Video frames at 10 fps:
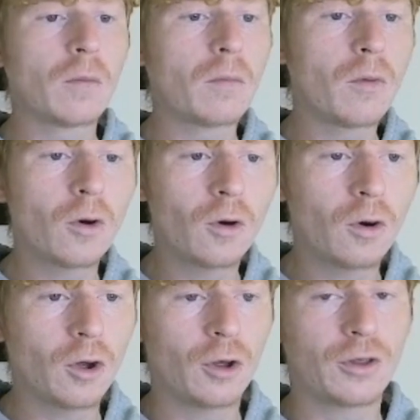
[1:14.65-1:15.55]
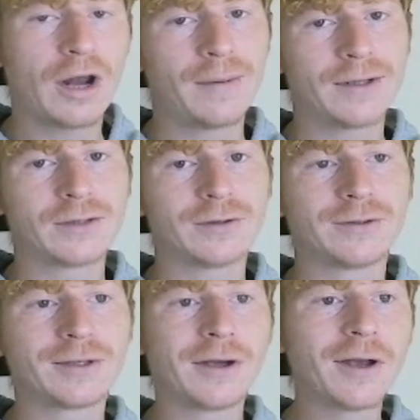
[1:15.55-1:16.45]
more earth
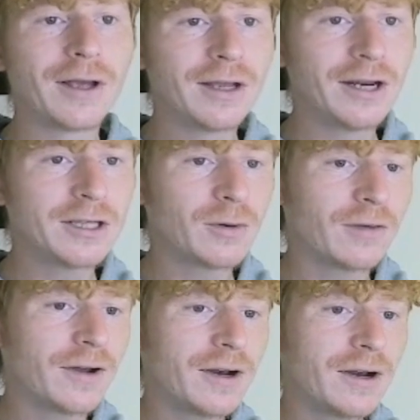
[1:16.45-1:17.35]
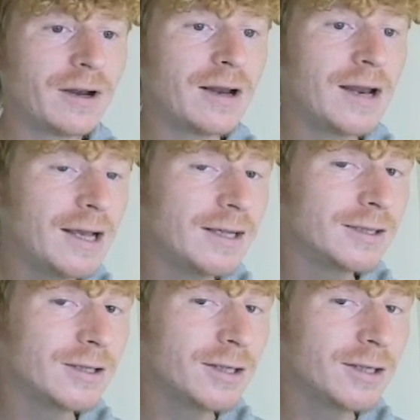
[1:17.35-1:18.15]
elementals. You need to have at least